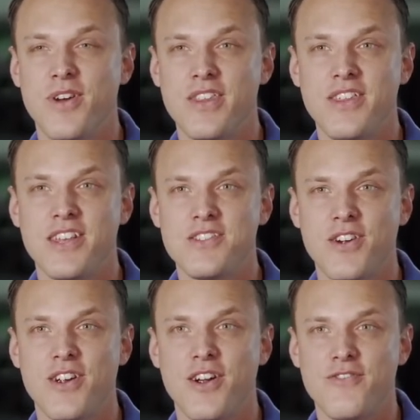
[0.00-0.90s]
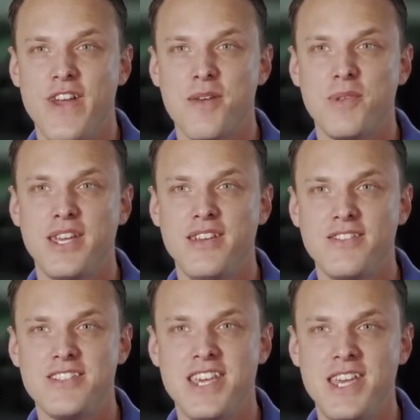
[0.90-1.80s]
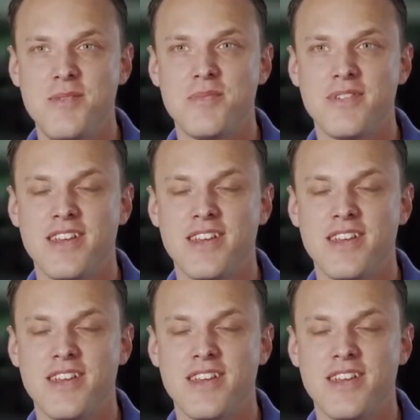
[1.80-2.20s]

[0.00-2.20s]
think that's our family team,